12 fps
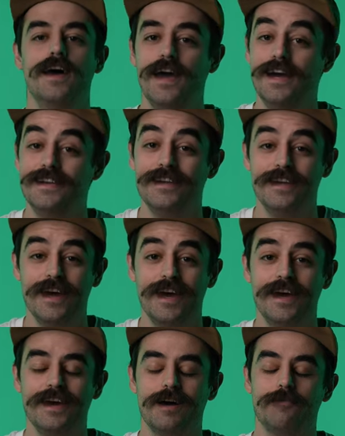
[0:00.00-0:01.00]
and
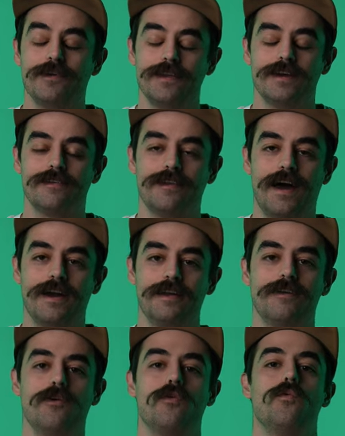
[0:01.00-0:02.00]
today I'm really excited.